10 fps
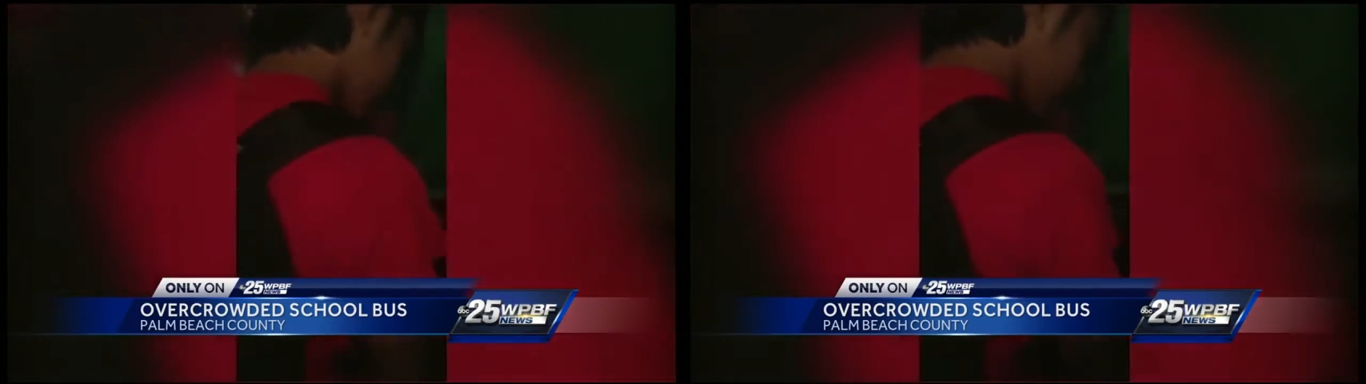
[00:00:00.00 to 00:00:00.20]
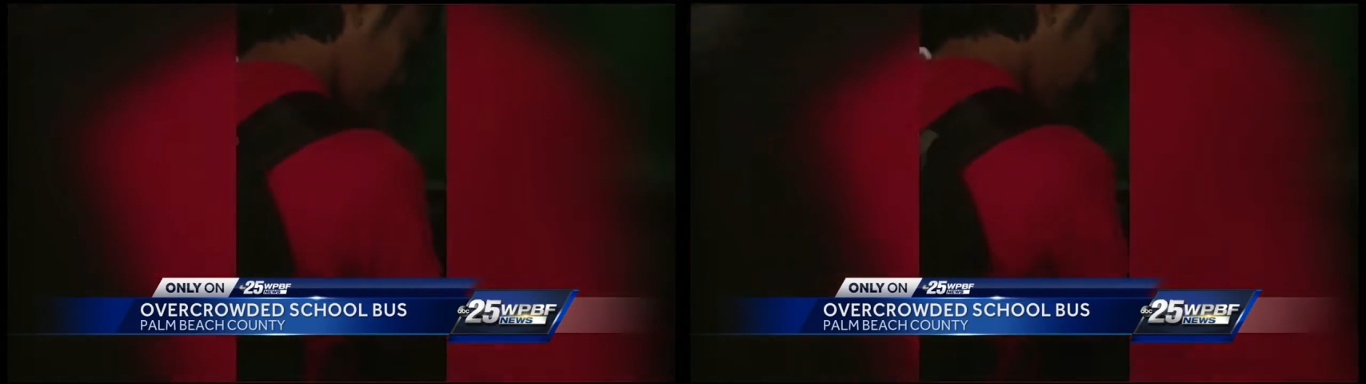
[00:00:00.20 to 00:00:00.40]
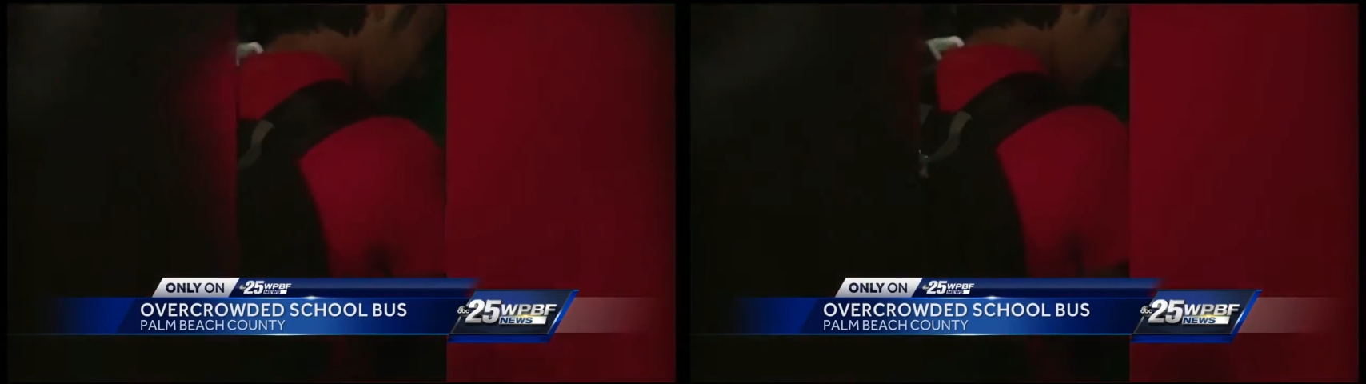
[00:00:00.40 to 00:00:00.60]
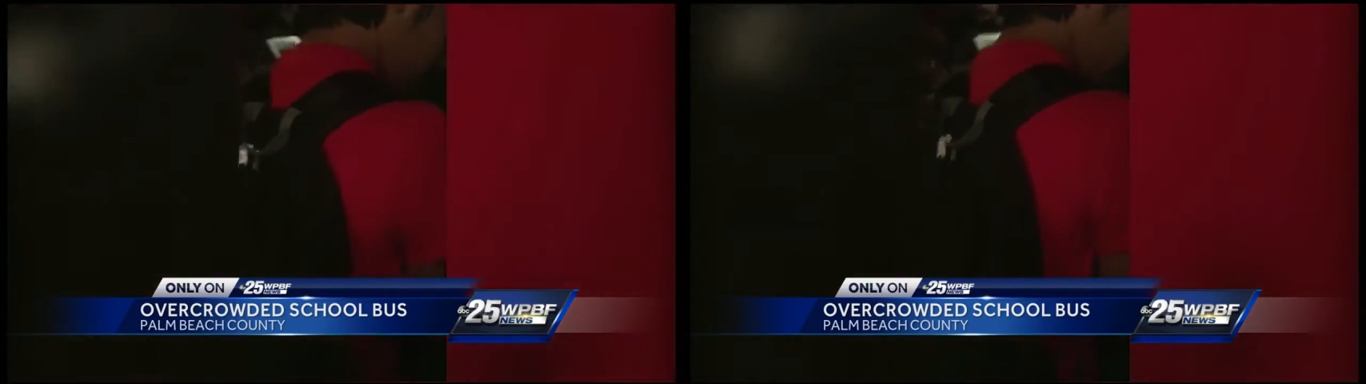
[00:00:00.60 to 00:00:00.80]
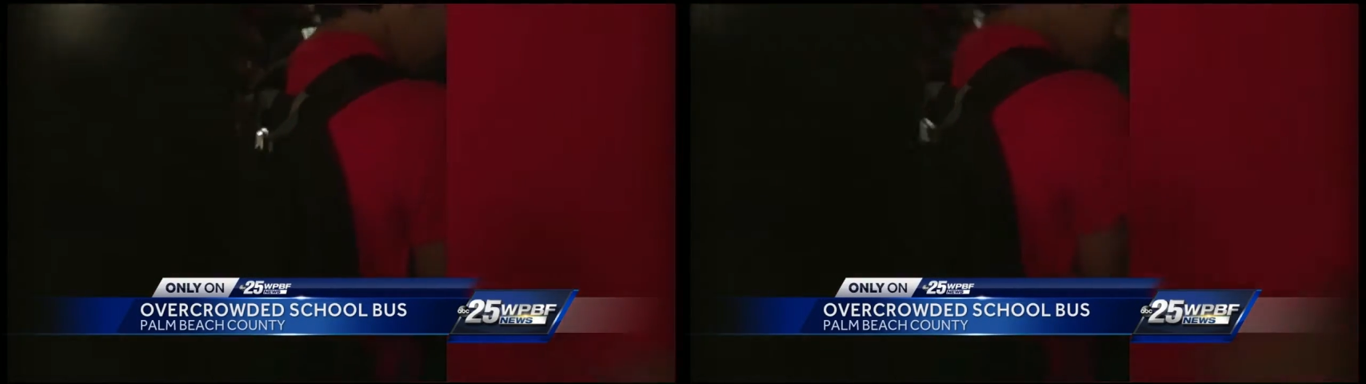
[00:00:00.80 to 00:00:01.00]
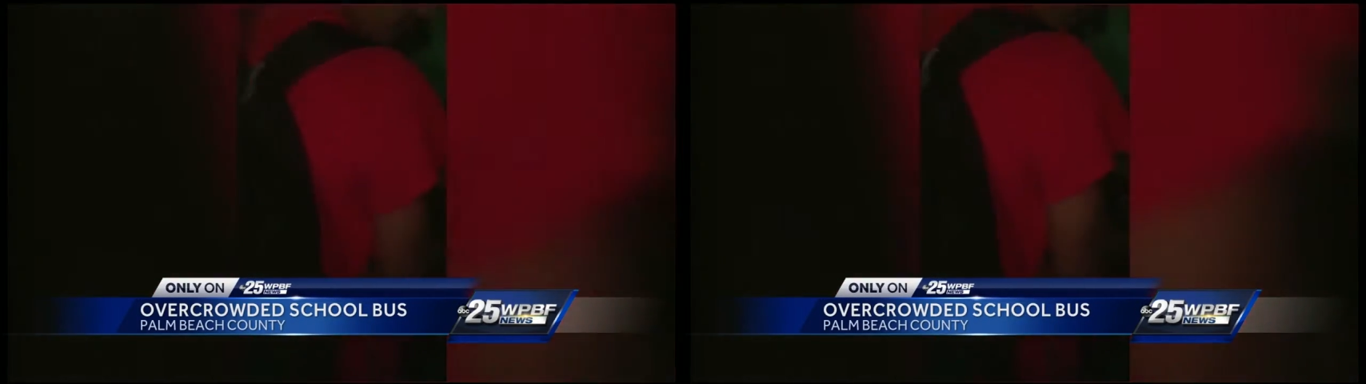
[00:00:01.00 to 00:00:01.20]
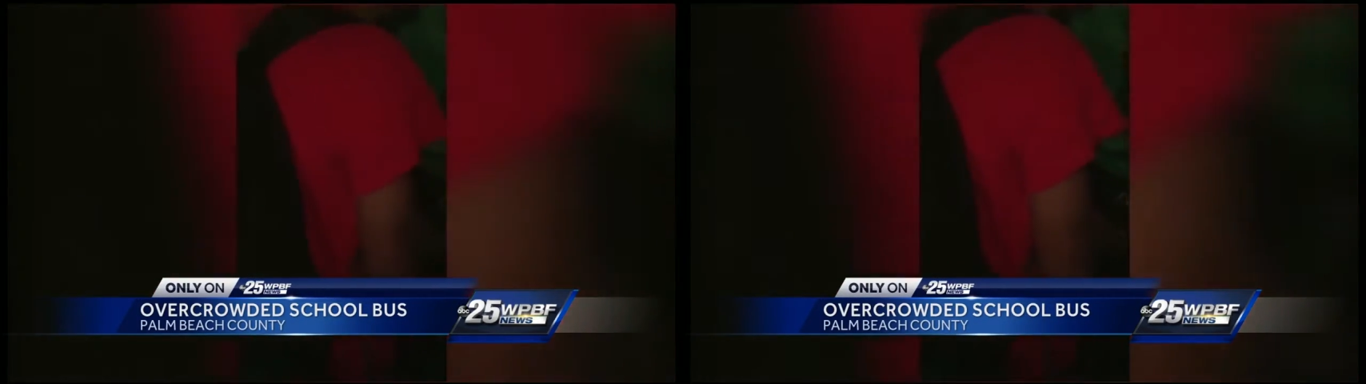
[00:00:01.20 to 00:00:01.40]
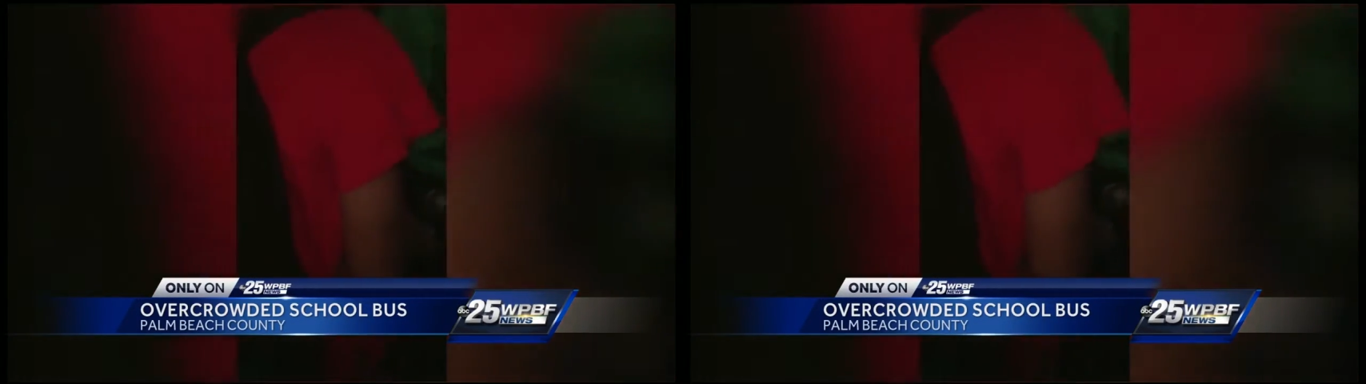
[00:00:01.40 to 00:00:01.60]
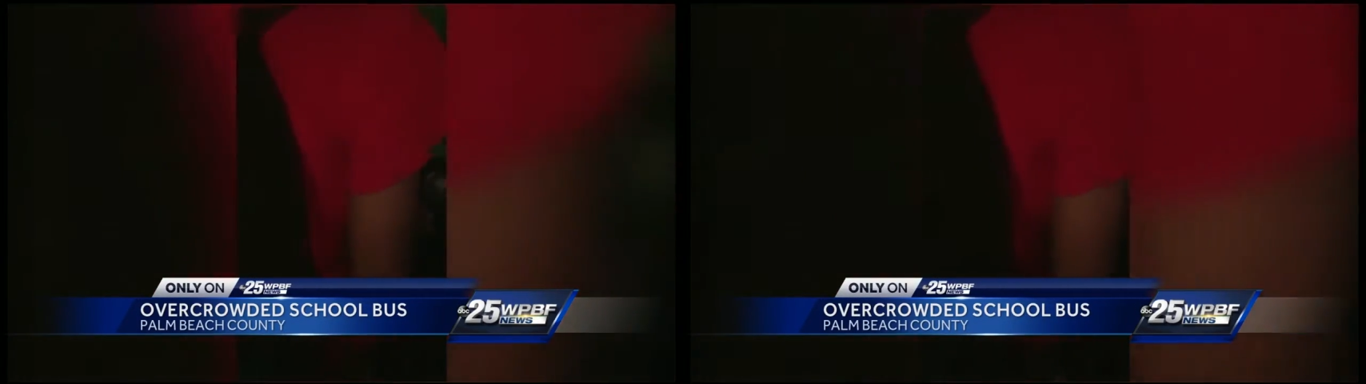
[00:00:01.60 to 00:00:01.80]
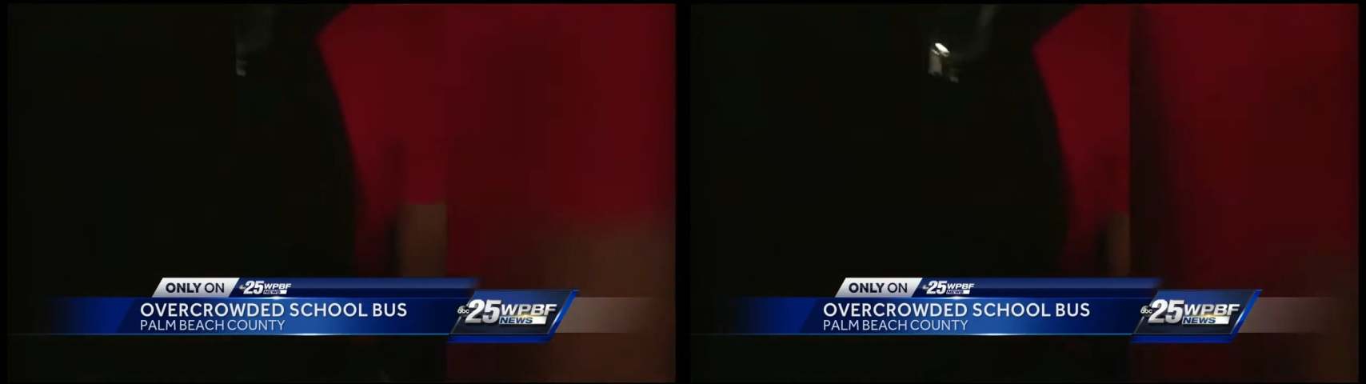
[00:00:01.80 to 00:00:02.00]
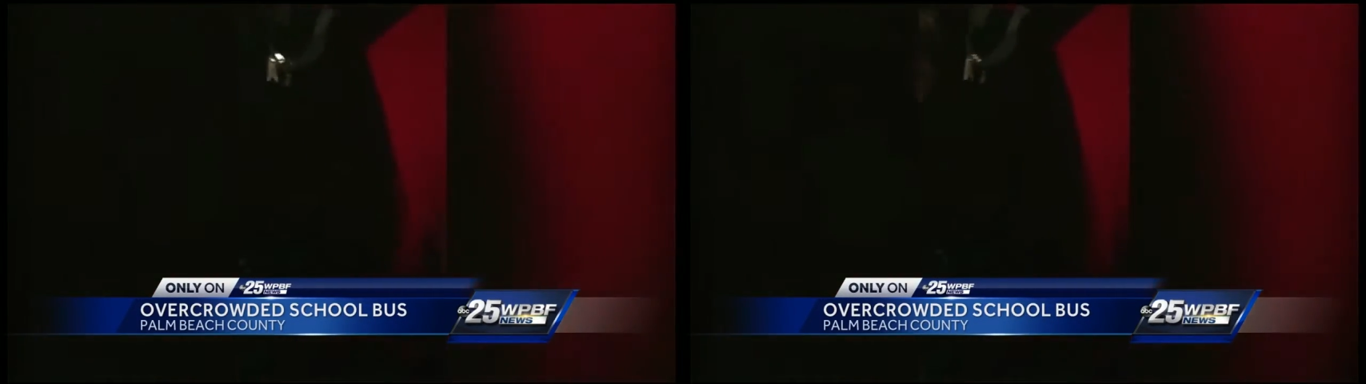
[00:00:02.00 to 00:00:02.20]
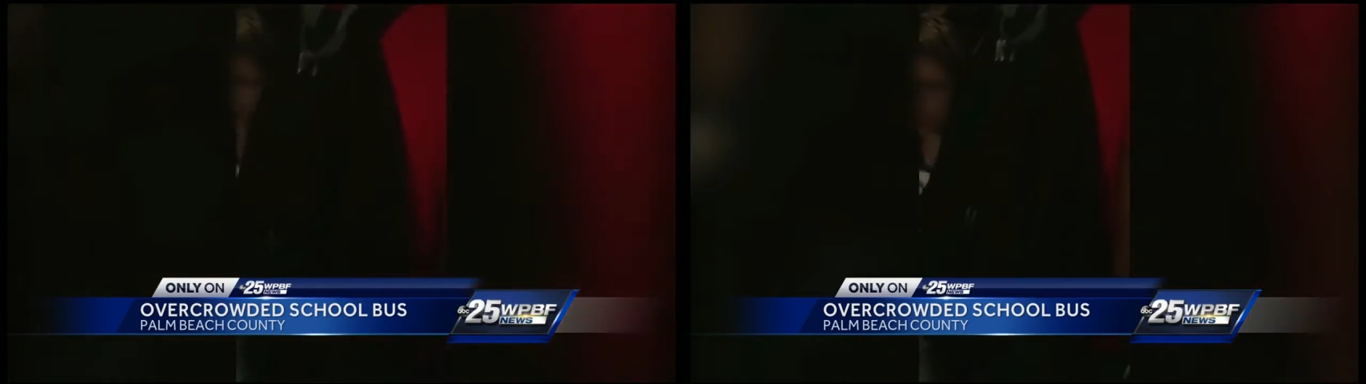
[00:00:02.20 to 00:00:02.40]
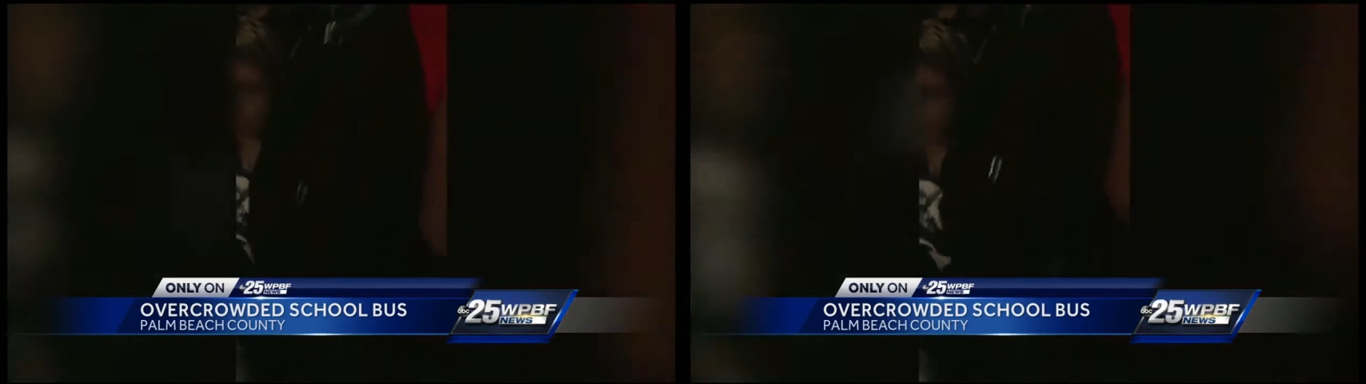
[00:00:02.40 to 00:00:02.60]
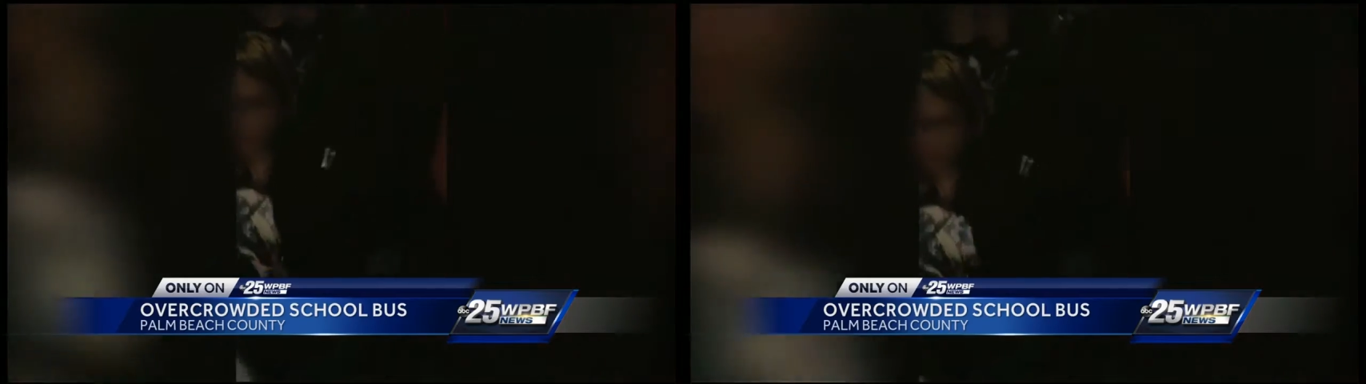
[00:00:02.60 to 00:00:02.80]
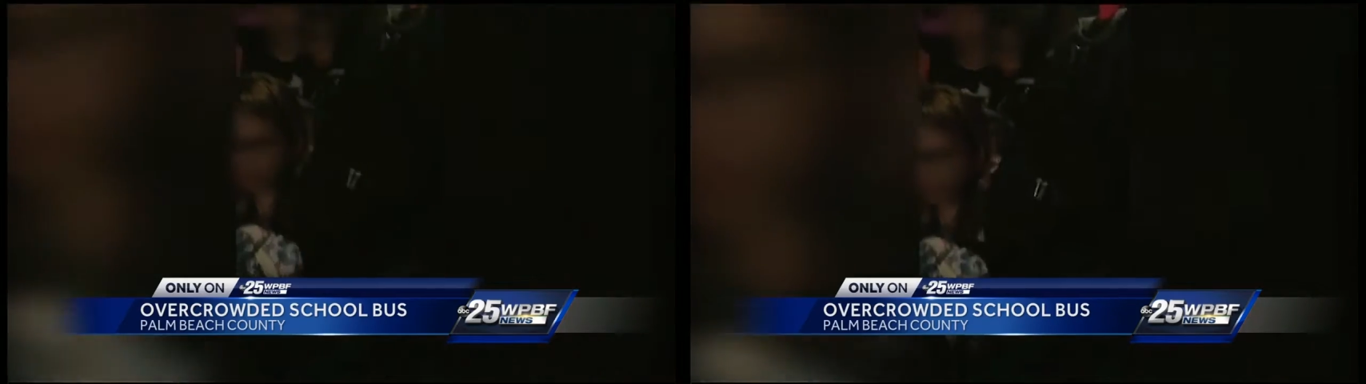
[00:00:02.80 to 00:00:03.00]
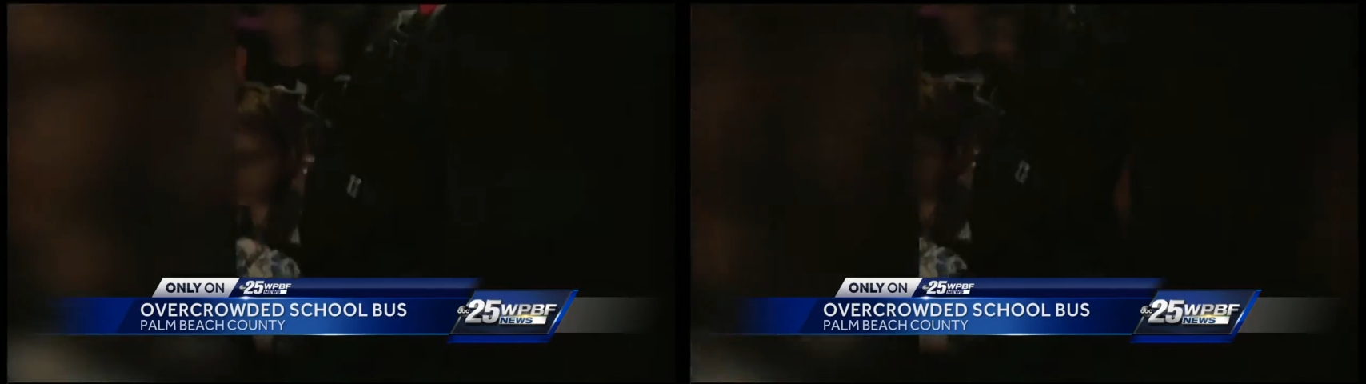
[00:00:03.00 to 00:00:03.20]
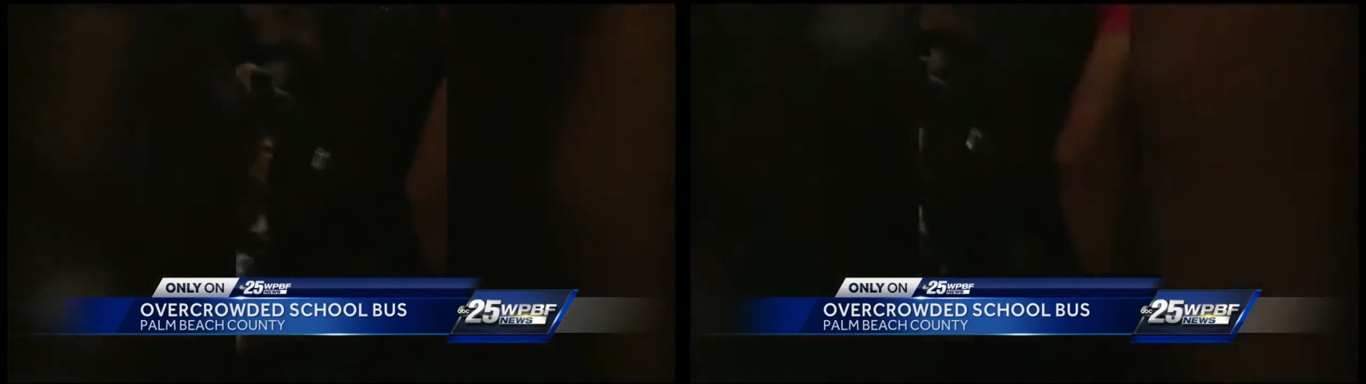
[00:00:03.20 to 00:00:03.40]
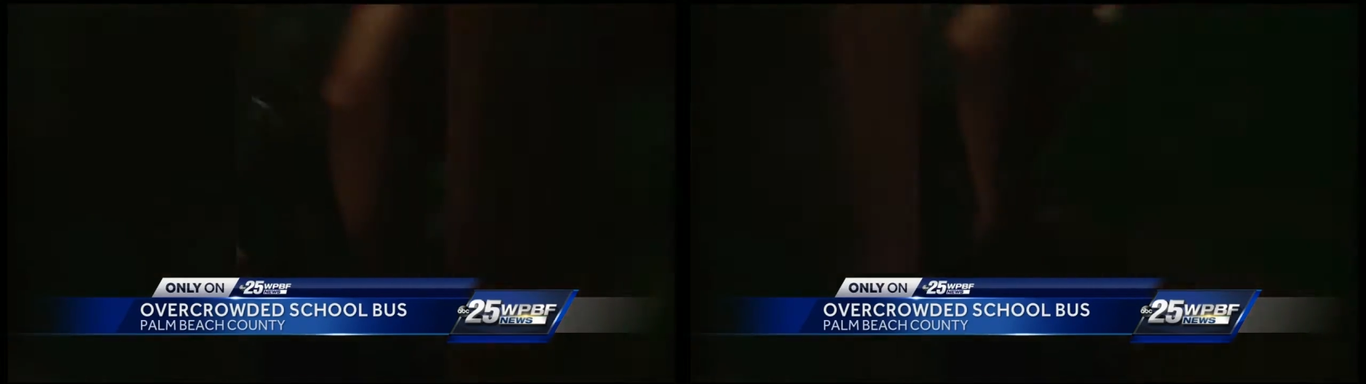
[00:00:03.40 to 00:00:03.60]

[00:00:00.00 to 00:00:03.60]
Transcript: No face is visible, so there are no lips to read.